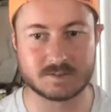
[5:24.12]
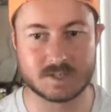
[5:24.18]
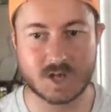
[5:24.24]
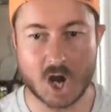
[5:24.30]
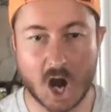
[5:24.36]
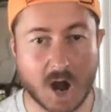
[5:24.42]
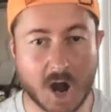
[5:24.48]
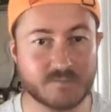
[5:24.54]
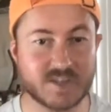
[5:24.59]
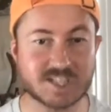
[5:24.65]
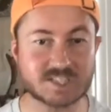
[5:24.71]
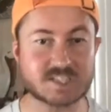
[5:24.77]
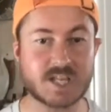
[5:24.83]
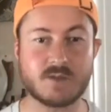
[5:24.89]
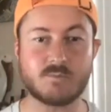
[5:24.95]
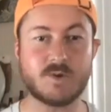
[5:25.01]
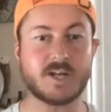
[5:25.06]

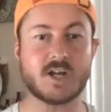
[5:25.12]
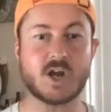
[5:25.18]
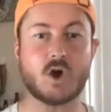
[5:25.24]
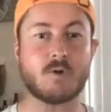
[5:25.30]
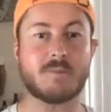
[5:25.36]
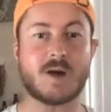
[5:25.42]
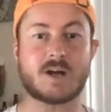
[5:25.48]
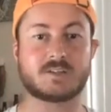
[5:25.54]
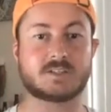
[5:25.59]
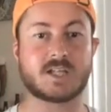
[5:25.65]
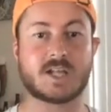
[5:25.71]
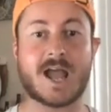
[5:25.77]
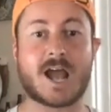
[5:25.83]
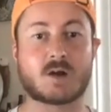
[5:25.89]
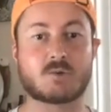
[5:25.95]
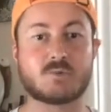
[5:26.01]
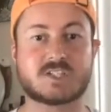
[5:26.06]
Obviously, we know about the
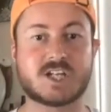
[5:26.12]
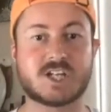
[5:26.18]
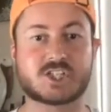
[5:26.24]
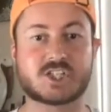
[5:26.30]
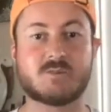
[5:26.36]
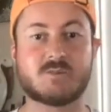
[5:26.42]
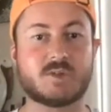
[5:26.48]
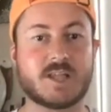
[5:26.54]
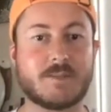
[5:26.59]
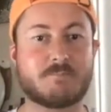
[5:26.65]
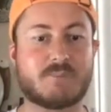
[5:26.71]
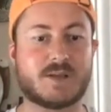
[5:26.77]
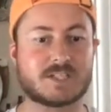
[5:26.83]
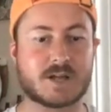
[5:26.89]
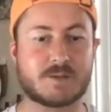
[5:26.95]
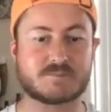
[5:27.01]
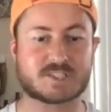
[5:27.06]
acquisition when they
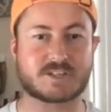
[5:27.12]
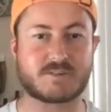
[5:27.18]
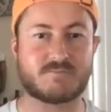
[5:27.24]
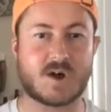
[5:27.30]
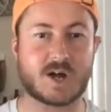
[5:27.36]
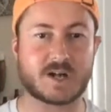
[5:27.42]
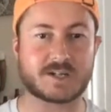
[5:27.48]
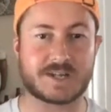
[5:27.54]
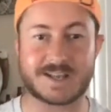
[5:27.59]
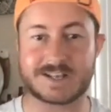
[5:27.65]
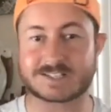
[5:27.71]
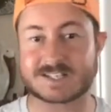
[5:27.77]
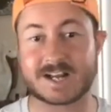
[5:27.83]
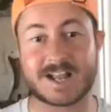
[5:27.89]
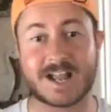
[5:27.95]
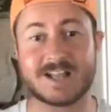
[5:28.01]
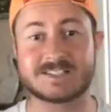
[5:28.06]
picked up Stephon
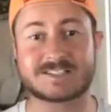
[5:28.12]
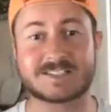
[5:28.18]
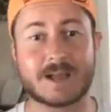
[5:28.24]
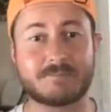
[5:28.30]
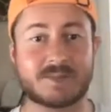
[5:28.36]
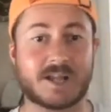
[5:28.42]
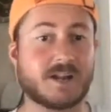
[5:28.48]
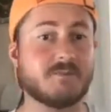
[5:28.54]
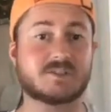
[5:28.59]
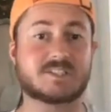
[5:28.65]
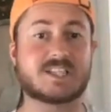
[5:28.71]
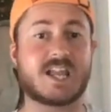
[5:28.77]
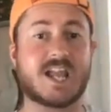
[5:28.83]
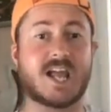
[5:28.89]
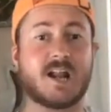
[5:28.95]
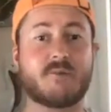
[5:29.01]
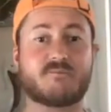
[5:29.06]
Diggs. It ends up that he was
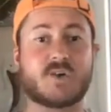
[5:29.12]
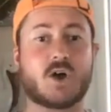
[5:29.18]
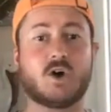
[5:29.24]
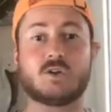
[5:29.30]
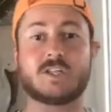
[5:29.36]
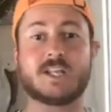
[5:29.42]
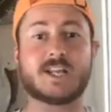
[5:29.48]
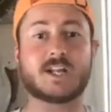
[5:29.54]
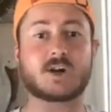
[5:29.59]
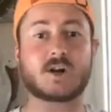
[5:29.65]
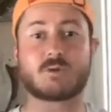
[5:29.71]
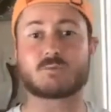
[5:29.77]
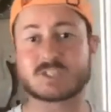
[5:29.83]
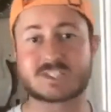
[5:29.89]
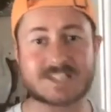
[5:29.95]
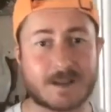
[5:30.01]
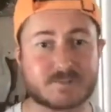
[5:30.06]
the NFL leader
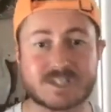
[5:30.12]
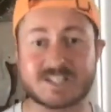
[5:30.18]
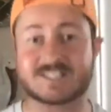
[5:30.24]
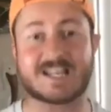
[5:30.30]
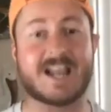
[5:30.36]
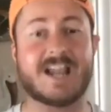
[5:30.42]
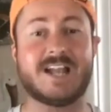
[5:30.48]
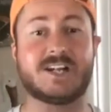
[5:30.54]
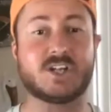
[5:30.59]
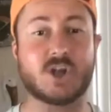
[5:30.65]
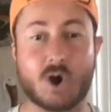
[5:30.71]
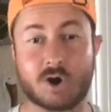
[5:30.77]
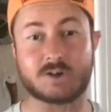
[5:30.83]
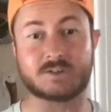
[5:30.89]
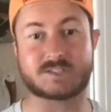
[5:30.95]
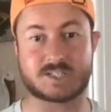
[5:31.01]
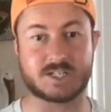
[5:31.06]
in receptions and
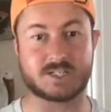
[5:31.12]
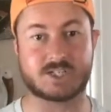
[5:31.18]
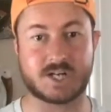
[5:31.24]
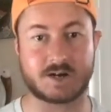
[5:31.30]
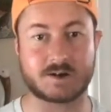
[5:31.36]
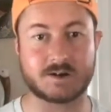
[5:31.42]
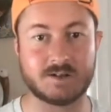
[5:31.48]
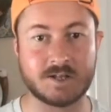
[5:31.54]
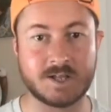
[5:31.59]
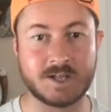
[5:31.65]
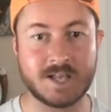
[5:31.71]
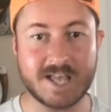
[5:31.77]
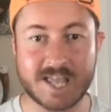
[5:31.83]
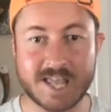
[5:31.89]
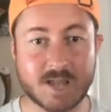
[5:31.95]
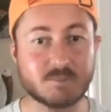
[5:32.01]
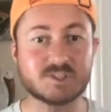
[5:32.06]
yards this year.
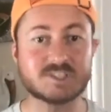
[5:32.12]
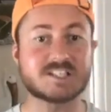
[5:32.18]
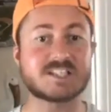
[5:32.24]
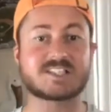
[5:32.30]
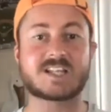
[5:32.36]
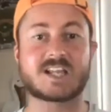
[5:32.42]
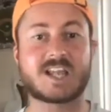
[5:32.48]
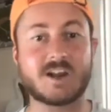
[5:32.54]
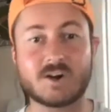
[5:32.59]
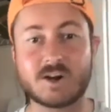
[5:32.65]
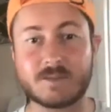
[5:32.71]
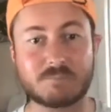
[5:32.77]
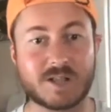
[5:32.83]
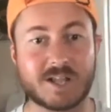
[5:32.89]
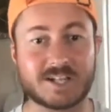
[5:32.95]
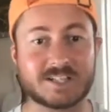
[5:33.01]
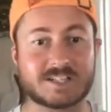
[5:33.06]
He was the security
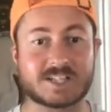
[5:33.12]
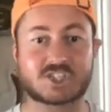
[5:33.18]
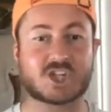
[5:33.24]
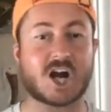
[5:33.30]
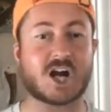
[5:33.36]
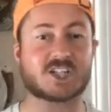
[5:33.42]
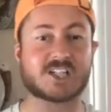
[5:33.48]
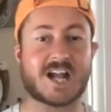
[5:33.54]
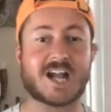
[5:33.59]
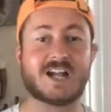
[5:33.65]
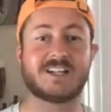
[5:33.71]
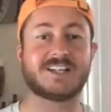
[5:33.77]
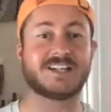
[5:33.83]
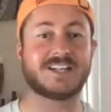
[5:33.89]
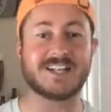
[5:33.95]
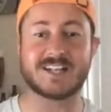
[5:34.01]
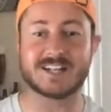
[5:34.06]
blanket that Josh
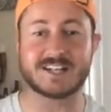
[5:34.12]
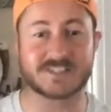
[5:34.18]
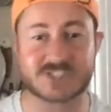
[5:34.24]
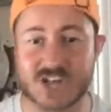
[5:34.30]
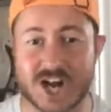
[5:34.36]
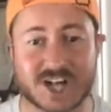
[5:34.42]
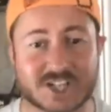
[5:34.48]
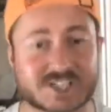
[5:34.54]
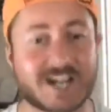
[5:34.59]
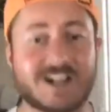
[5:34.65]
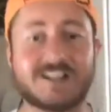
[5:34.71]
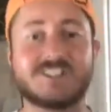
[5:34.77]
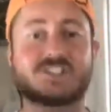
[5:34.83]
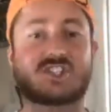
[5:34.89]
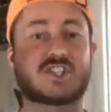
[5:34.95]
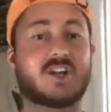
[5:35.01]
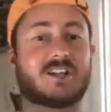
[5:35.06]
Allen needed, and Josh
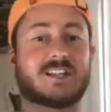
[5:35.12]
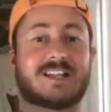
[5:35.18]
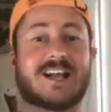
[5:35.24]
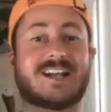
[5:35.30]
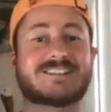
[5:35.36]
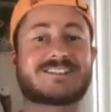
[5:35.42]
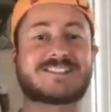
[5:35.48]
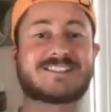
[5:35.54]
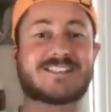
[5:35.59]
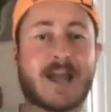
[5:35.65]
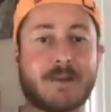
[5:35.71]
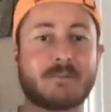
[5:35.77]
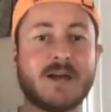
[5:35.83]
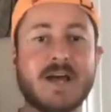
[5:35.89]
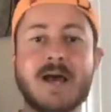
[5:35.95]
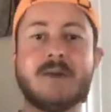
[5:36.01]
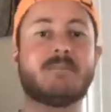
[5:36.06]
Allen took that
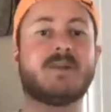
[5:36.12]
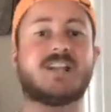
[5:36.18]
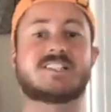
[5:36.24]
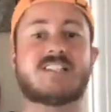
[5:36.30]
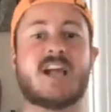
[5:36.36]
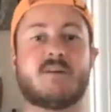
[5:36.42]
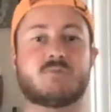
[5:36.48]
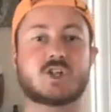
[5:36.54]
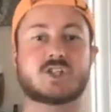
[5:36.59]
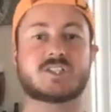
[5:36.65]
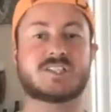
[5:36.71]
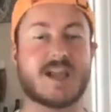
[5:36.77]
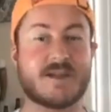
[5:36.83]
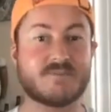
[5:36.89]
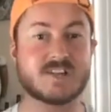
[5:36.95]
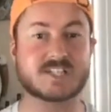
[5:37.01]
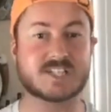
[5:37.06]
step because after
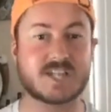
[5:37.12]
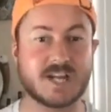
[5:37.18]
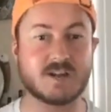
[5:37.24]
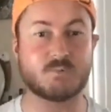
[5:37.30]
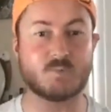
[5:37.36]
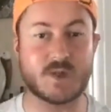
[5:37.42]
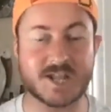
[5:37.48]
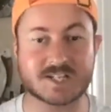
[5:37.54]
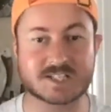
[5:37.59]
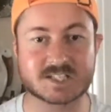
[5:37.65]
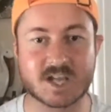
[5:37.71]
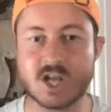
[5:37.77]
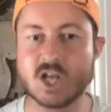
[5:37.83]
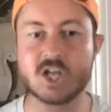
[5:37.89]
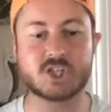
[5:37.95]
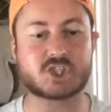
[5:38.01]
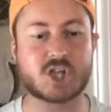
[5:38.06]
17 weeks,
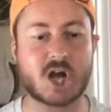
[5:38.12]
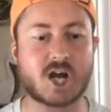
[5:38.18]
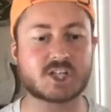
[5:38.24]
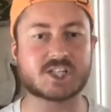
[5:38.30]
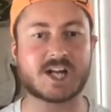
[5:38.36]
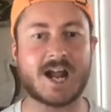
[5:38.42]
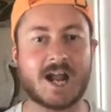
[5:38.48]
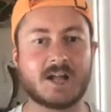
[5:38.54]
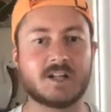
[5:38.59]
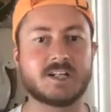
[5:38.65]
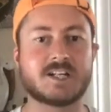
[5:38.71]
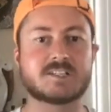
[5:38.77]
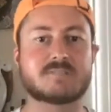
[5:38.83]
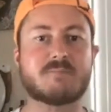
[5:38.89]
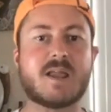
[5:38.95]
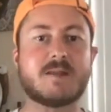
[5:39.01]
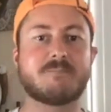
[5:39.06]
Josh Allen
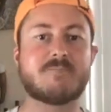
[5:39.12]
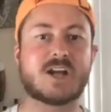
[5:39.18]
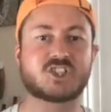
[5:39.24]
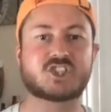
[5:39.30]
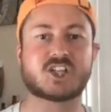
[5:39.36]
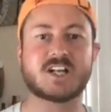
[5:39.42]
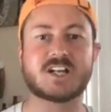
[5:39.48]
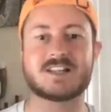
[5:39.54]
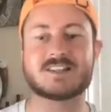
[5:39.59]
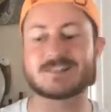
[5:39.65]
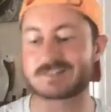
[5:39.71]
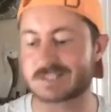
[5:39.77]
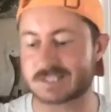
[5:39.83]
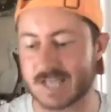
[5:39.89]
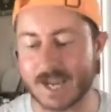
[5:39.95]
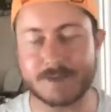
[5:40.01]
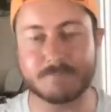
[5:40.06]
is being mentioned in the
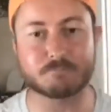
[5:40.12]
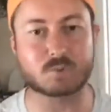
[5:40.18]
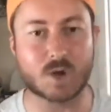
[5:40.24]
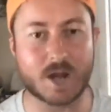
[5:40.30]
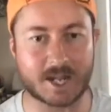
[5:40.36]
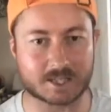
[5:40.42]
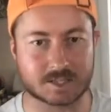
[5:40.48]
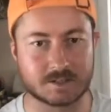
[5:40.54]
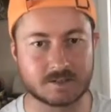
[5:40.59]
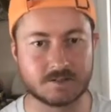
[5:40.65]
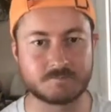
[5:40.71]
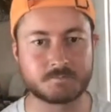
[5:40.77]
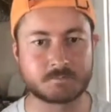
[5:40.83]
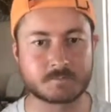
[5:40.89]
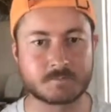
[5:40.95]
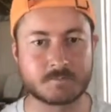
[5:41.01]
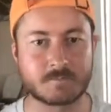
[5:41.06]
same breath
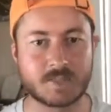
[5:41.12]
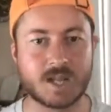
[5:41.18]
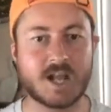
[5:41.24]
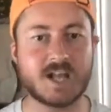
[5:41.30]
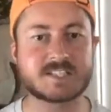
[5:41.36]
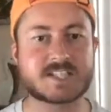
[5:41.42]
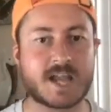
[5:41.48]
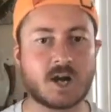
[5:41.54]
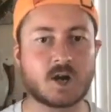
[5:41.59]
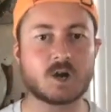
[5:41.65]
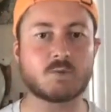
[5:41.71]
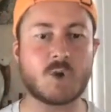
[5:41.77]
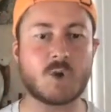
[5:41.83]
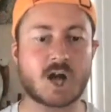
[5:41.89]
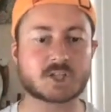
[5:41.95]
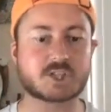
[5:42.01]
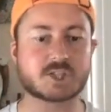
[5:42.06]
as Aaron
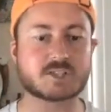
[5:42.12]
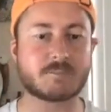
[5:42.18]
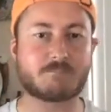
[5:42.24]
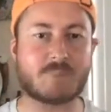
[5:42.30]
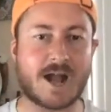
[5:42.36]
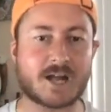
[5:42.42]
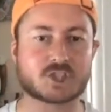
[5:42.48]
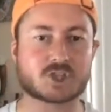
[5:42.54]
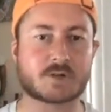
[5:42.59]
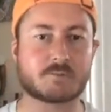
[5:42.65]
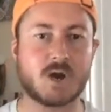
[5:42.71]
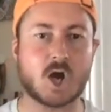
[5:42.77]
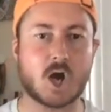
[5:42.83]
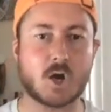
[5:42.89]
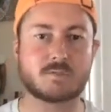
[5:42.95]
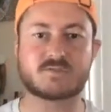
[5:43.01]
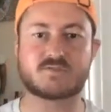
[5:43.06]
Rodgers and Patrick
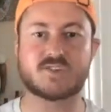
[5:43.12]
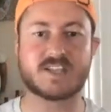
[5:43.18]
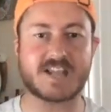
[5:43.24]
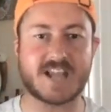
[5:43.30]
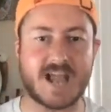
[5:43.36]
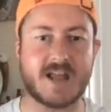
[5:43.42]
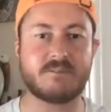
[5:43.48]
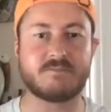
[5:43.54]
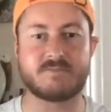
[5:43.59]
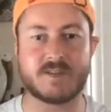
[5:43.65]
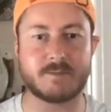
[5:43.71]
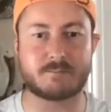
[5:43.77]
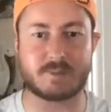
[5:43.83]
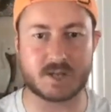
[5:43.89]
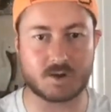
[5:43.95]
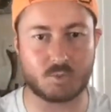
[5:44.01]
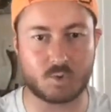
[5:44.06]
Mahomes for the
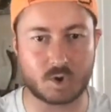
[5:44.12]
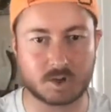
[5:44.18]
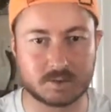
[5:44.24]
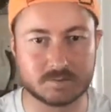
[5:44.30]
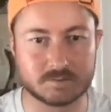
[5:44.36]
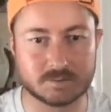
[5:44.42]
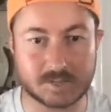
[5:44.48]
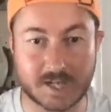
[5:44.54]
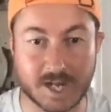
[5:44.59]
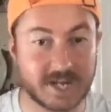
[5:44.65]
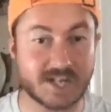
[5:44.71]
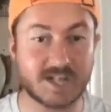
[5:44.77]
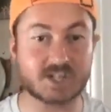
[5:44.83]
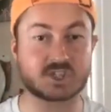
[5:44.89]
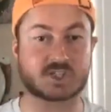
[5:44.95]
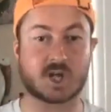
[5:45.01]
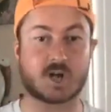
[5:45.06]
MVP award, and
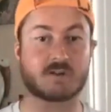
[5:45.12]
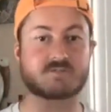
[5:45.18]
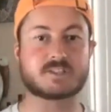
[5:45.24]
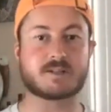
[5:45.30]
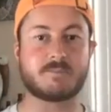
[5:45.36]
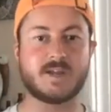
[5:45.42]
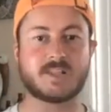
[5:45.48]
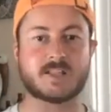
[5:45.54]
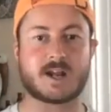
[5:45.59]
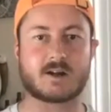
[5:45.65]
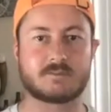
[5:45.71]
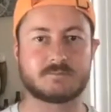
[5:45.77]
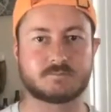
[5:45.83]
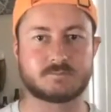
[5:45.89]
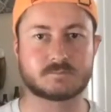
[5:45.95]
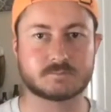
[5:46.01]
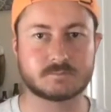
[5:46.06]
he deserves to be there.
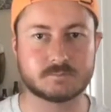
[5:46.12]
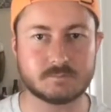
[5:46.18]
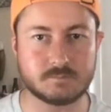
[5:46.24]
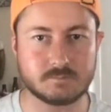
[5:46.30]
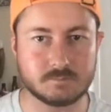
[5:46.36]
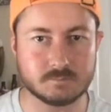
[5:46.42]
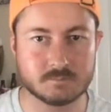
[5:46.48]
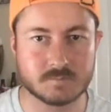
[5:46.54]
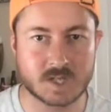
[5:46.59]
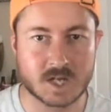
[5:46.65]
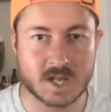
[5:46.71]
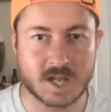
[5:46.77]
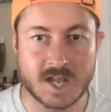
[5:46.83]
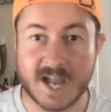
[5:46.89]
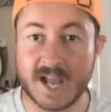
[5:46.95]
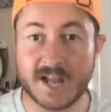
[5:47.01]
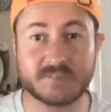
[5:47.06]

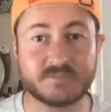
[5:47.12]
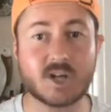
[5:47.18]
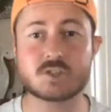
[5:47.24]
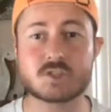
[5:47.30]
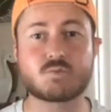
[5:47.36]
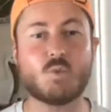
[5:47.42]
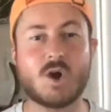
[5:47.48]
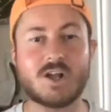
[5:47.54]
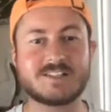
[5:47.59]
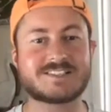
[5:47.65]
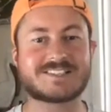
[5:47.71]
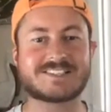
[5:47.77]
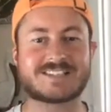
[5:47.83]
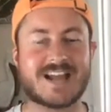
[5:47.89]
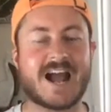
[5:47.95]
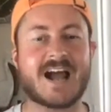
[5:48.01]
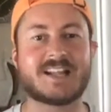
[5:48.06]
And if there's one
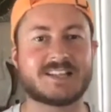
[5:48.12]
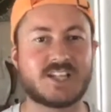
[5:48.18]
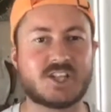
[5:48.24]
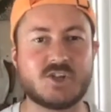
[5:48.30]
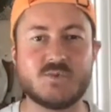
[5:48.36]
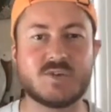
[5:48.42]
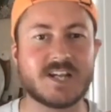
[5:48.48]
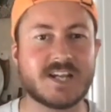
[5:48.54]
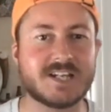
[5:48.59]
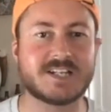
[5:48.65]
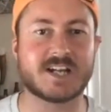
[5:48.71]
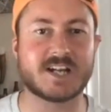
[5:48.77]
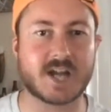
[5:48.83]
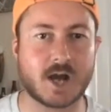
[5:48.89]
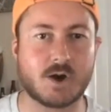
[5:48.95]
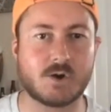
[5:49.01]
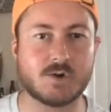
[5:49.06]
stat that you need to
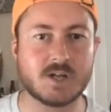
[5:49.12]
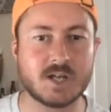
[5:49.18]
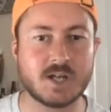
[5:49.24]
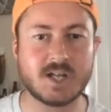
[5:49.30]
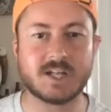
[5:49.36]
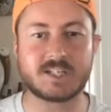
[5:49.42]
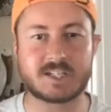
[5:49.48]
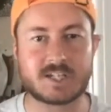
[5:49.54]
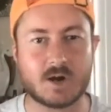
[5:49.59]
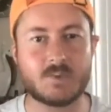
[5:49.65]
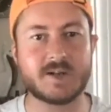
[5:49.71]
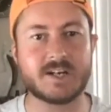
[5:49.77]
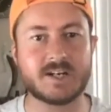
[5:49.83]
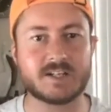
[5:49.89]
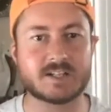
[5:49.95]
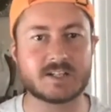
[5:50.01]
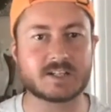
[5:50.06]
know
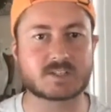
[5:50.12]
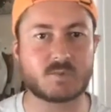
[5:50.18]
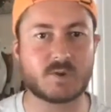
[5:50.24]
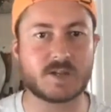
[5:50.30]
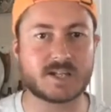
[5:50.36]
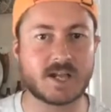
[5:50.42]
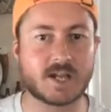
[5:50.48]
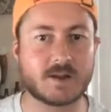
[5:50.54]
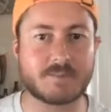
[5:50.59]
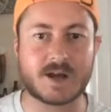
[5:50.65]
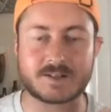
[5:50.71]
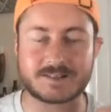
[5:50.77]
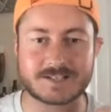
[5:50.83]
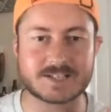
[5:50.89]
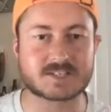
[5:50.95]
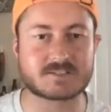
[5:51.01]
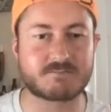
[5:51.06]
going into this weekend
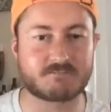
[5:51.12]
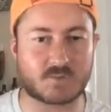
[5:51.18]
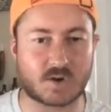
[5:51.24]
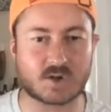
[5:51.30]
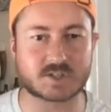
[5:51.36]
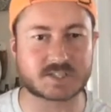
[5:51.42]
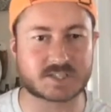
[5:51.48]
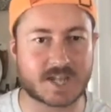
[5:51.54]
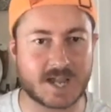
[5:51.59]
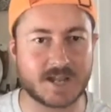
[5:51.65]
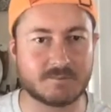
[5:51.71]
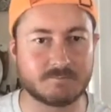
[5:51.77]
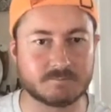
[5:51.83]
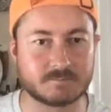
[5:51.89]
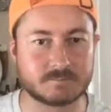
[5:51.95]
about this first game,